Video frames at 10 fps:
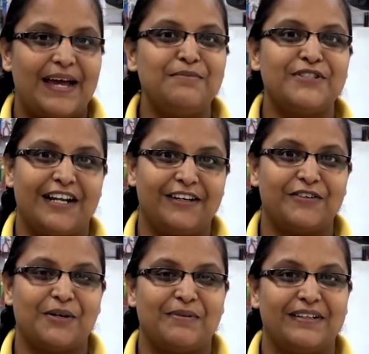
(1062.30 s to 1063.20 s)
I'm Charlene
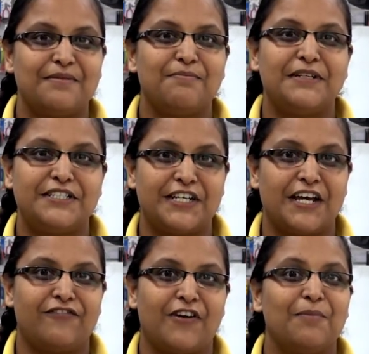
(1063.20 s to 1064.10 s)
Robert. Mirch
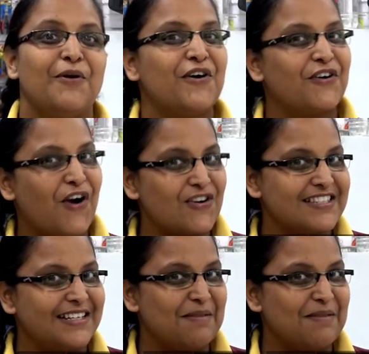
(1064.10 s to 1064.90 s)
FM rocks in